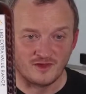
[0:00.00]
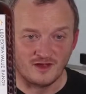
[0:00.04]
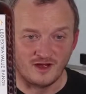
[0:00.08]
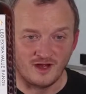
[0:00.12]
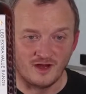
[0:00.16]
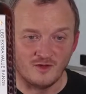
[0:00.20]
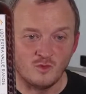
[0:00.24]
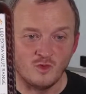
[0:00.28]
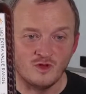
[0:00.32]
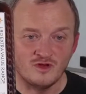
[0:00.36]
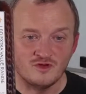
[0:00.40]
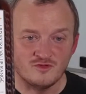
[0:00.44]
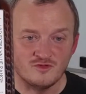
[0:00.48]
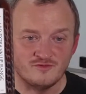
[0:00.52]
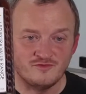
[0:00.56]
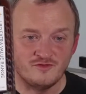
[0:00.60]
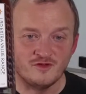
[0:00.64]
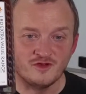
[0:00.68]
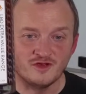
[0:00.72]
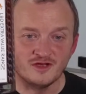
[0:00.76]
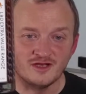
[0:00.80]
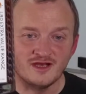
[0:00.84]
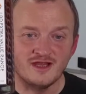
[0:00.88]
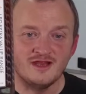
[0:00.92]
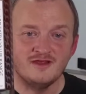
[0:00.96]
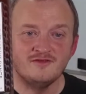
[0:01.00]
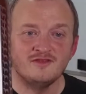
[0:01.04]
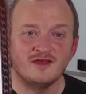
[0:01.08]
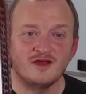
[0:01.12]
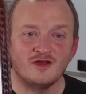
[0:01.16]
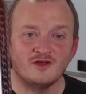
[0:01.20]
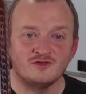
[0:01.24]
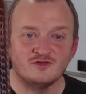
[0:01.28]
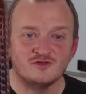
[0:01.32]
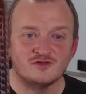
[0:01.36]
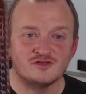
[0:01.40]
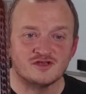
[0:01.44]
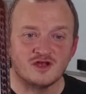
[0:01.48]
I wonder if you could leave that
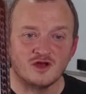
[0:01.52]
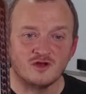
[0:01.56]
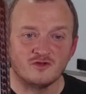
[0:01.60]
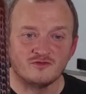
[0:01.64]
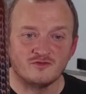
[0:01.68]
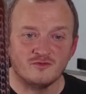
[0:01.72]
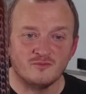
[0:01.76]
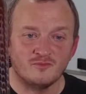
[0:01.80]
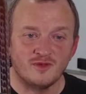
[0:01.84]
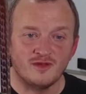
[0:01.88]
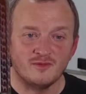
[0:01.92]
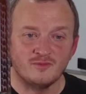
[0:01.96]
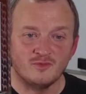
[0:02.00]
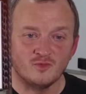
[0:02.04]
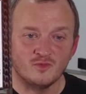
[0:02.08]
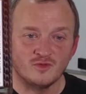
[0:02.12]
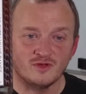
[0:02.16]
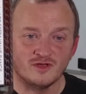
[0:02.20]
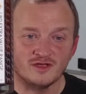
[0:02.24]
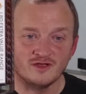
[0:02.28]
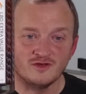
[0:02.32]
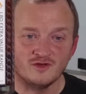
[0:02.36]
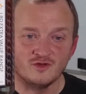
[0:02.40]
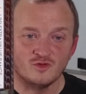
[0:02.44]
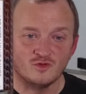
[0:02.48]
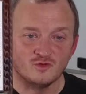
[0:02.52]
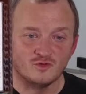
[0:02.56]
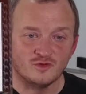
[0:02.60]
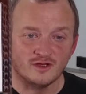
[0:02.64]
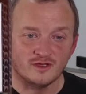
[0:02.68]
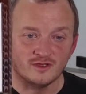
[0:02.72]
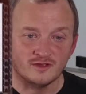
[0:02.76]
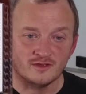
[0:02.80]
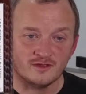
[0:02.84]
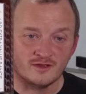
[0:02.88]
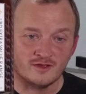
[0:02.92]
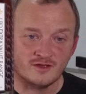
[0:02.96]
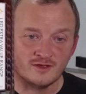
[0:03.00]
on your shelf and people would ignore
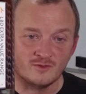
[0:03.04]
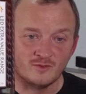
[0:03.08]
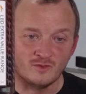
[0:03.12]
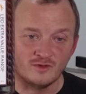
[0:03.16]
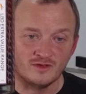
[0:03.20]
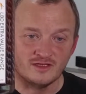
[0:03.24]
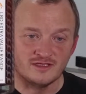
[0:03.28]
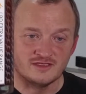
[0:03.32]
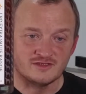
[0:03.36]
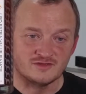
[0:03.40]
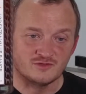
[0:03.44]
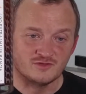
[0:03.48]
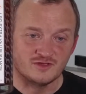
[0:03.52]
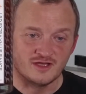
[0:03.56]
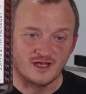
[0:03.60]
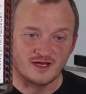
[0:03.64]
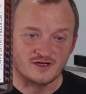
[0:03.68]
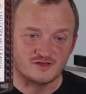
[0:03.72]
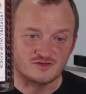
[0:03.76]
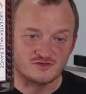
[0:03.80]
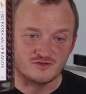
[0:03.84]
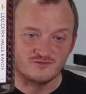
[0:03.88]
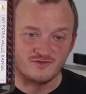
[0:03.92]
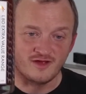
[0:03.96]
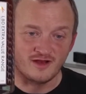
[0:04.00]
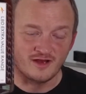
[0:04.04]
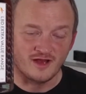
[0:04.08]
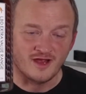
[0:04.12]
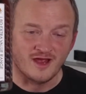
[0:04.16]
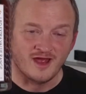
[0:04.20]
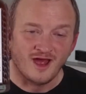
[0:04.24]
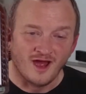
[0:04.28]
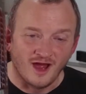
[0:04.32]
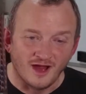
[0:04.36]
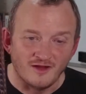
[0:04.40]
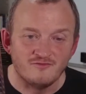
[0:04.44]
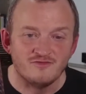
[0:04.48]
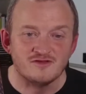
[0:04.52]
it when they saw the extra value.
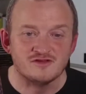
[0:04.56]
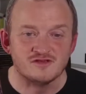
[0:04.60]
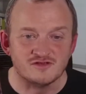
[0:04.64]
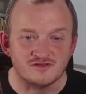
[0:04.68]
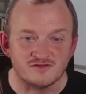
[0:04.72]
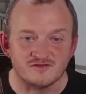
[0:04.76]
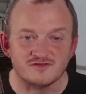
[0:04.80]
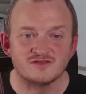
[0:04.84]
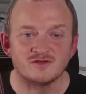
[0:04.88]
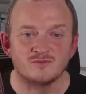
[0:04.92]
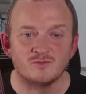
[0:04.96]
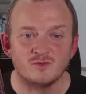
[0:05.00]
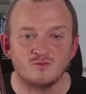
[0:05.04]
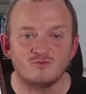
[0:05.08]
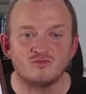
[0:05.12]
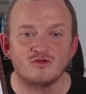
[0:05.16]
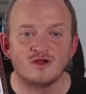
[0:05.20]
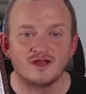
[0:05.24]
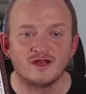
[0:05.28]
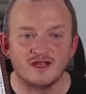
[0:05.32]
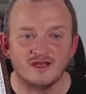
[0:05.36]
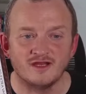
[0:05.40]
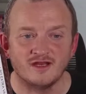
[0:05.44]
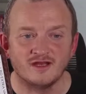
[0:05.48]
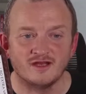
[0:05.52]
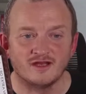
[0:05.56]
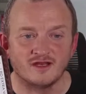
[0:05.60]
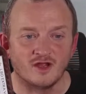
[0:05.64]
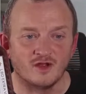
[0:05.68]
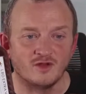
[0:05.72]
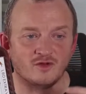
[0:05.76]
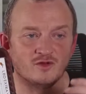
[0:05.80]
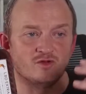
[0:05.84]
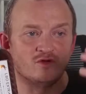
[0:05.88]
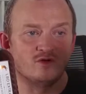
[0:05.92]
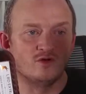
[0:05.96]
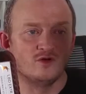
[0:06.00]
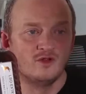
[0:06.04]
I have visions of someone breaking in and
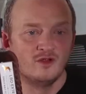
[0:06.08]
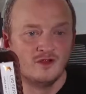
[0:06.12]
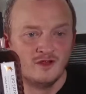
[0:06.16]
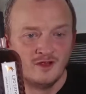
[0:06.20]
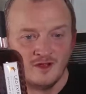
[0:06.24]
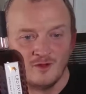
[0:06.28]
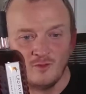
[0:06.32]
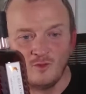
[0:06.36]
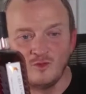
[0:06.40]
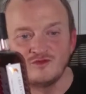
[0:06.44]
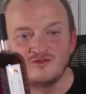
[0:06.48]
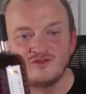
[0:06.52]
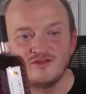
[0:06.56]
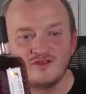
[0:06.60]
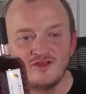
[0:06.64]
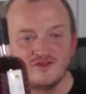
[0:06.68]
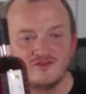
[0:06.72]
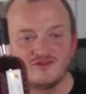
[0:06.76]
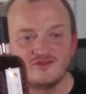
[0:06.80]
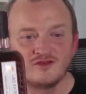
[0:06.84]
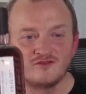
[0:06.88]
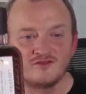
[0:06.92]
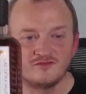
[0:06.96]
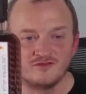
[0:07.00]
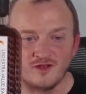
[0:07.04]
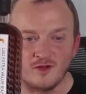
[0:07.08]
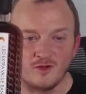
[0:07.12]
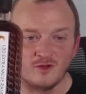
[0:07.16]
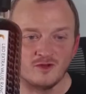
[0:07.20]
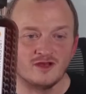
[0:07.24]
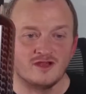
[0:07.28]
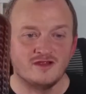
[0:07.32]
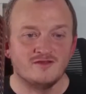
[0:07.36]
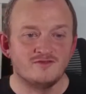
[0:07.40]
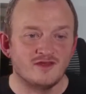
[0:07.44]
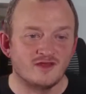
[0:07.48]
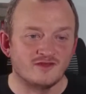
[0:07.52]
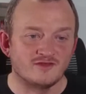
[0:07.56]
going, oh, what's the good stuff? No, I'll
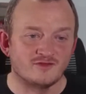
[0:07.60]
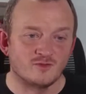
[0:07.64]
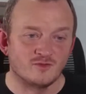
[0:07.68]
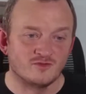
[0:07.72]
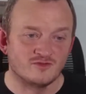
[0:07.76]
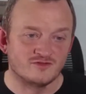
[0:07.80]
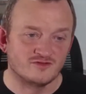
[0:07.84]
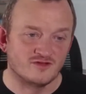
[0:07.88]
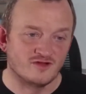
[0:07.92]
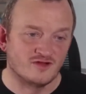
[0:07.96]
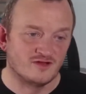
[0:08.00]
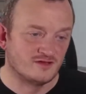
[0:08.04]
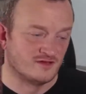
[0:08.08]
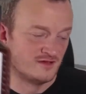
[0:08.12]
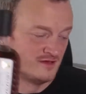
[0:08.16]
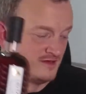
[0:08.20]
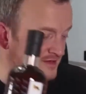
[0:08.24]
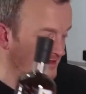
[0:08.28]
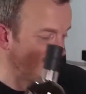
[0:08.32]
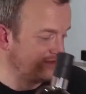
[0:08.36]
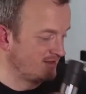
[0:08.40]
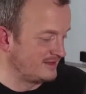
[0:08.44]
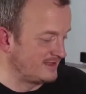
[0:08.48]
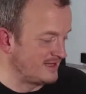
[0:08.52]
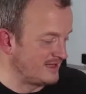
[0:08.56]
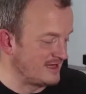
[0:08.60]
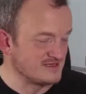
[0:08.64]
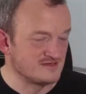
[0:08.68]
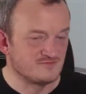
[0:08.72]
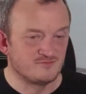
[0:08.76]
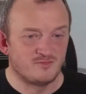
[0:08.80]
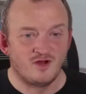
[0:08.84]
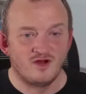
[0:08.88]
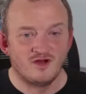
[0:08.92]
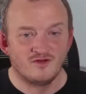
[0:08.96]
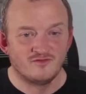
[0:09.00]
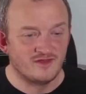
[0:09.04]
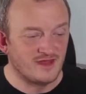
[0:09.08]
leave that to one side. That's
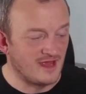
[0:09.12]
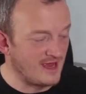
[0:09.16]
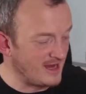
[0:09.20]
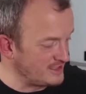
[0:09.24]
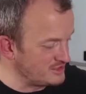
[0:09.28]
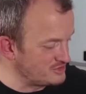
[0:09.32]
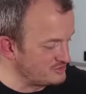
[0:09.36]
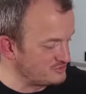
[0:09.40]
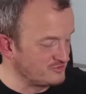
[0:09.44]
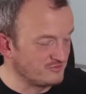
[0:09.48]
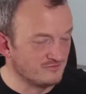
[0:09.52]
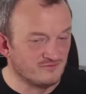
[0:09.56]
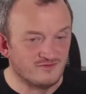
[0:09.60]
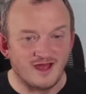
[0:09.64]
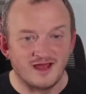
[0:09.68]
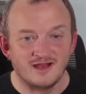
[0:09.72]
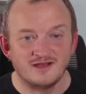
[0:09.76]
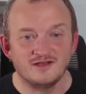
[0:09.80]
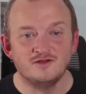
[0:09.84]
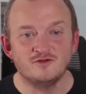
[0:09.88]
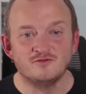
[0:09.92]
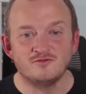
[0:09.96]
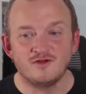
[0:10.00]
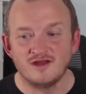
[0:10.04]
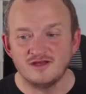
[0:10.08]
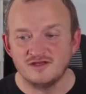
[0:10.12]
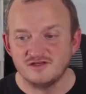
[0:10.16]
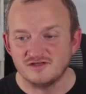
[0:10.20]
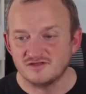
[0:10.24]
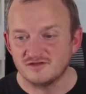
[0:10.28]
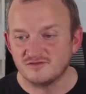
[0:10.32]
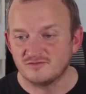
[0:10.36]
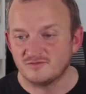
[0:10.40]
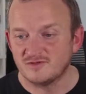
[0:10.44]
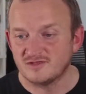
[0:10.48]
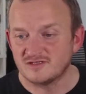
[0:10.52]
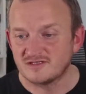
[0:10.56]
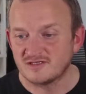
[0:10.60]
part of the extra value range
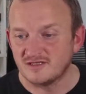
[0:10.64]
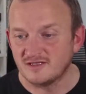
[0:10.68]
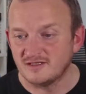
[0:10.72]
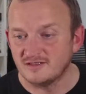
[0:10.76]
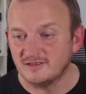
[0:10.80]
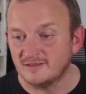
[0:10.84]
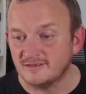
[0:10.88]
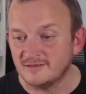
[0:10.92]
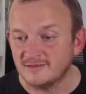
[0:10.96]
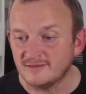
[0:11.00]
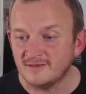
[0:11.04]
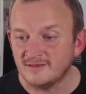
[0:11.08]
of whiskey.